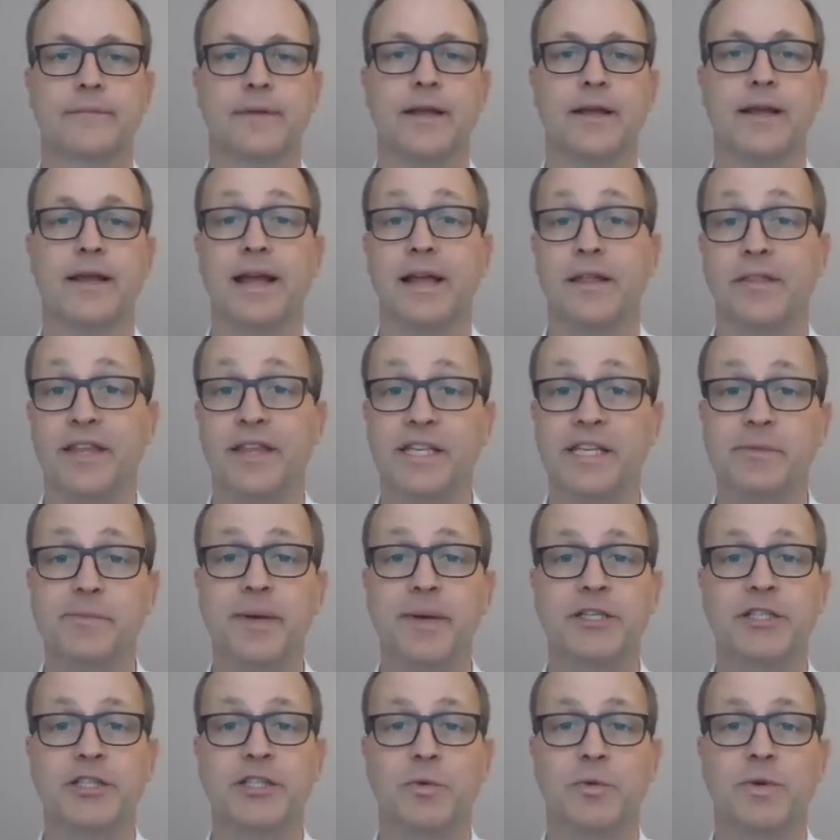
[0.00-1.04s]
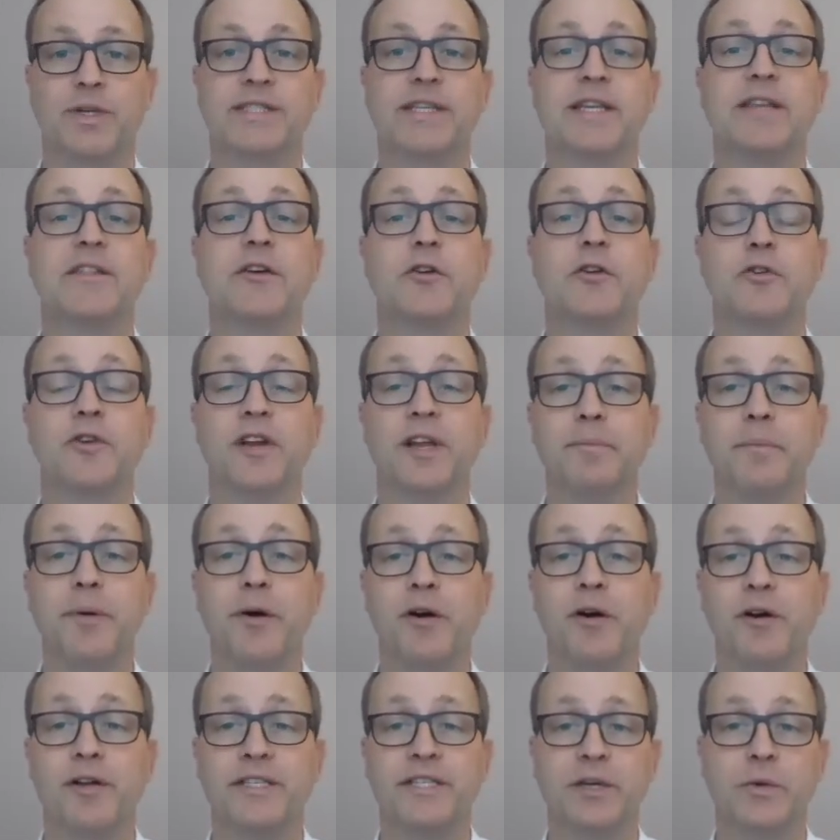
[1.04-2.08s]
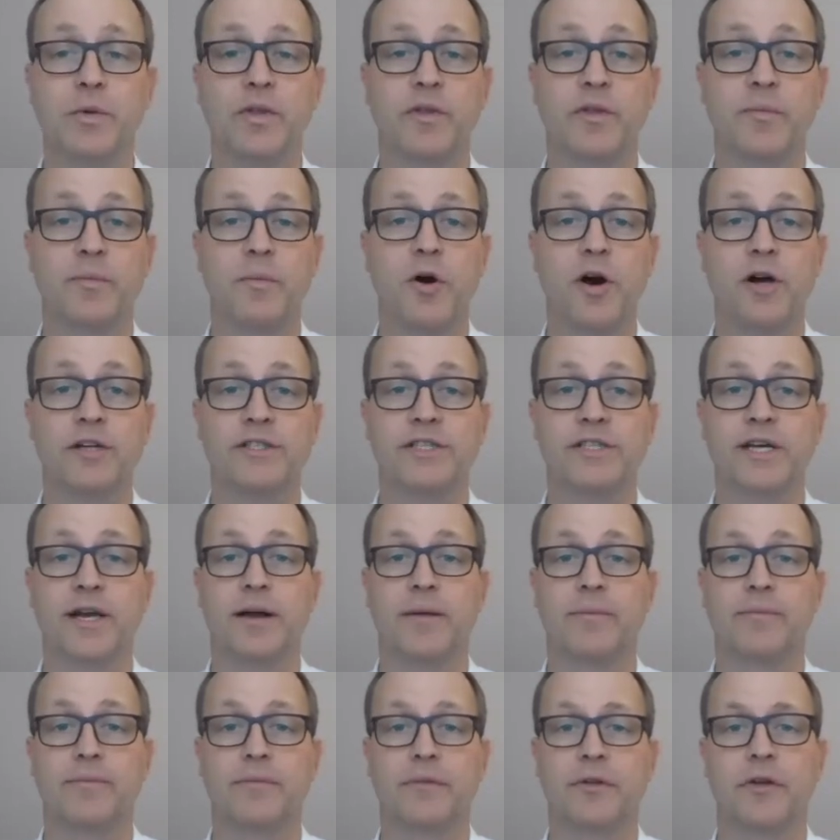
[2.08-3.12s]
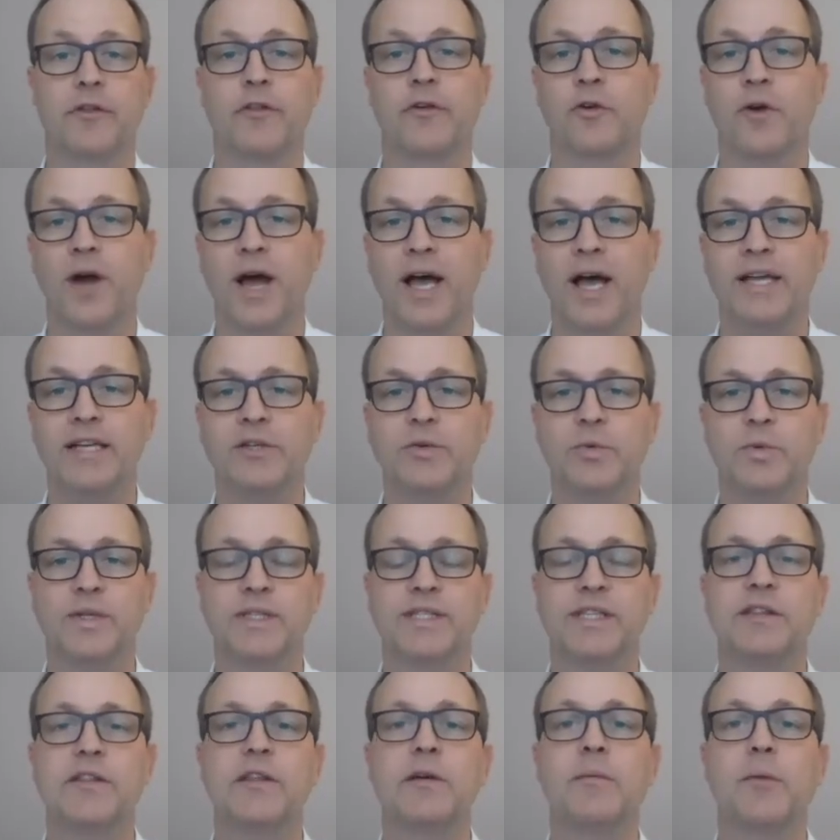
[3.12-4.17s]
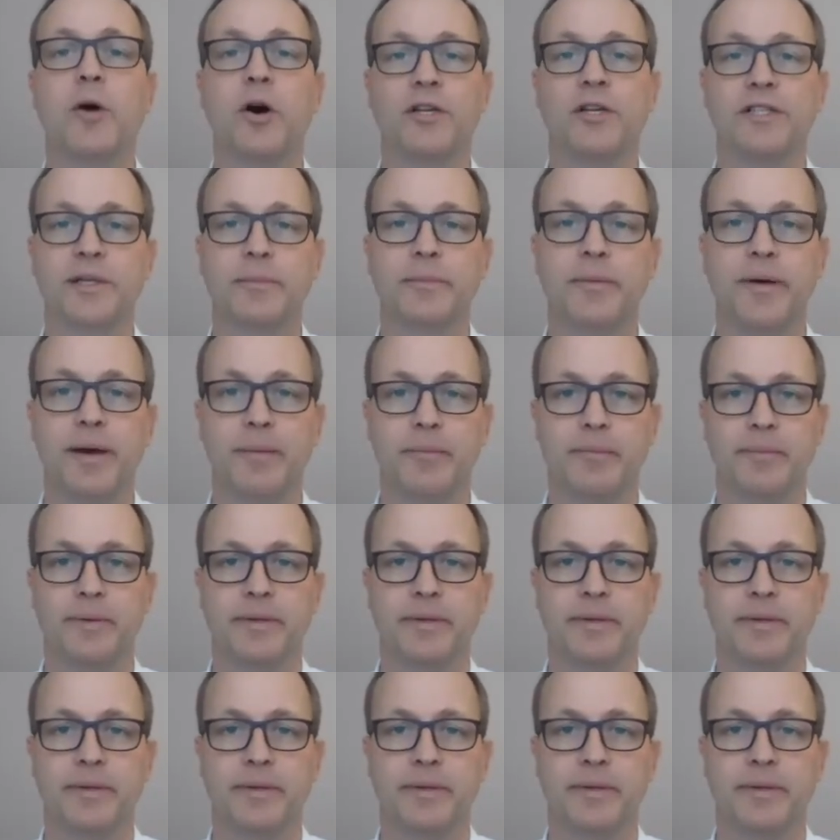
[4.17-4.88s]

In this picture we see the repointing with mortar. On the right we see the mortar pump.